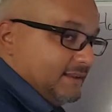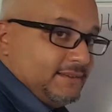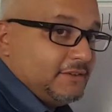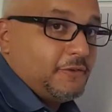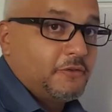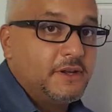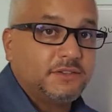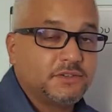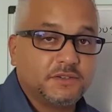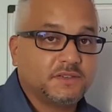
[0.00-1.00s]
this is for
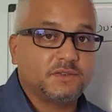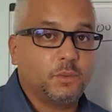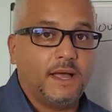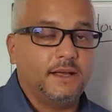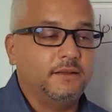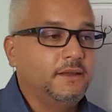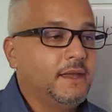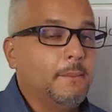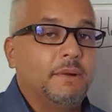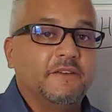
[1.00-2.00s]
realtors as well,
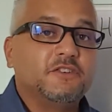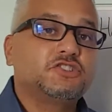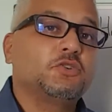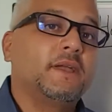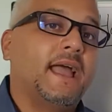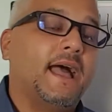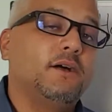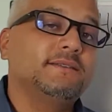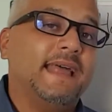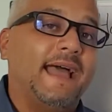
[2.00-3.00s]
but if you're showing a
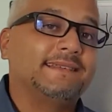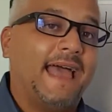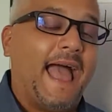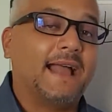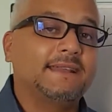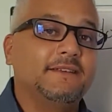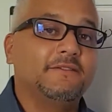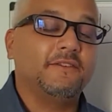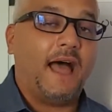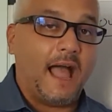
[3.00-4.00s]
house that has
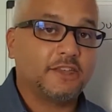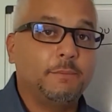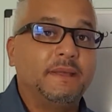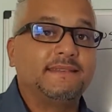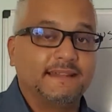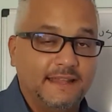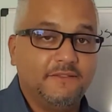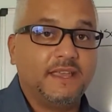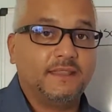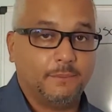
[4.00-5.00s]
active occupants
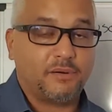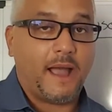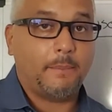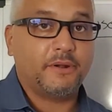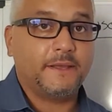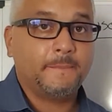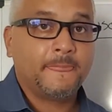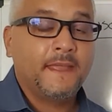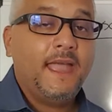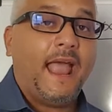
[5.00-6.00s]
living in the property
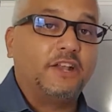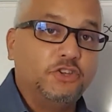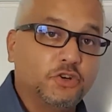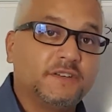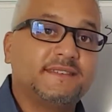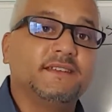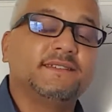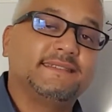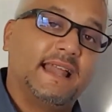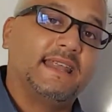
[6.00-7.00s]
and you're still
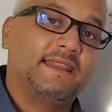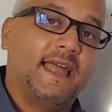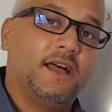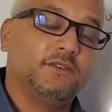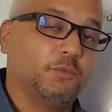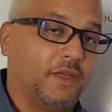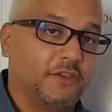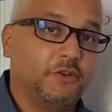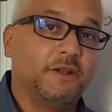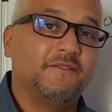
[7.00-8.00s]
selling the house, whether
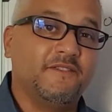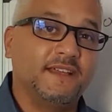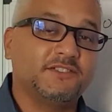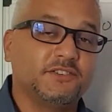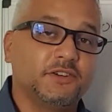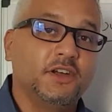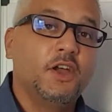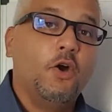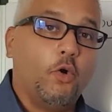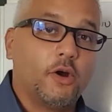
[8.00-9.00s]
you're an investor
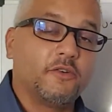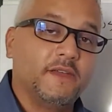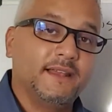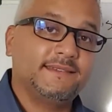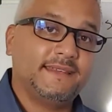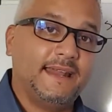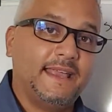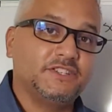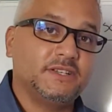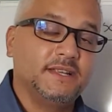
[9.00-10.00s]
or a real estate
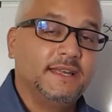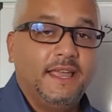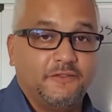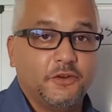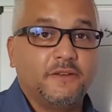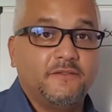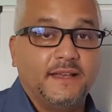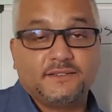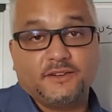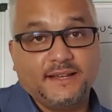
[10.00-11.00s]
agent, if you're an
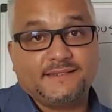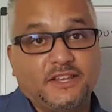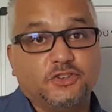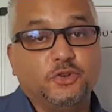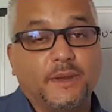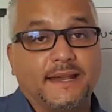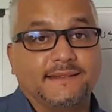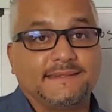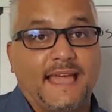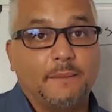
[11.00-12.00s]
investor, let's you're doing an
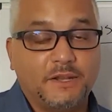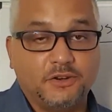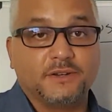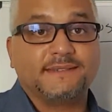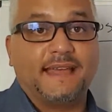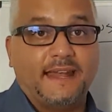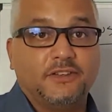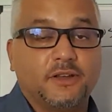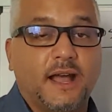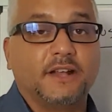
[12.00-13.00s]
assignment, you're assigning
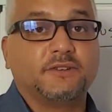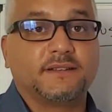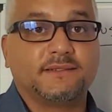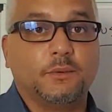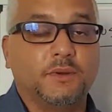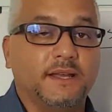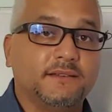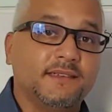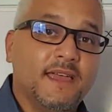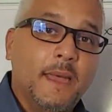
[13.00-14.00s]
your contract to someone
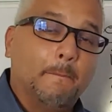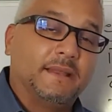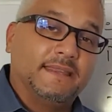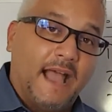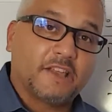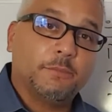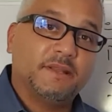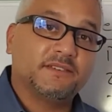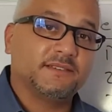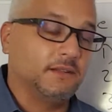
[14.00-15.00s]
else, but the
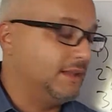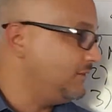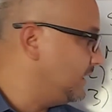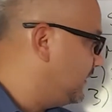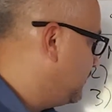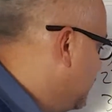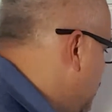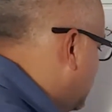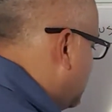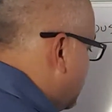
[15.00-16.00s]
occupants are still living there,
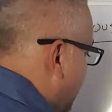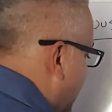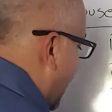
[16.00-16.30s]
you want to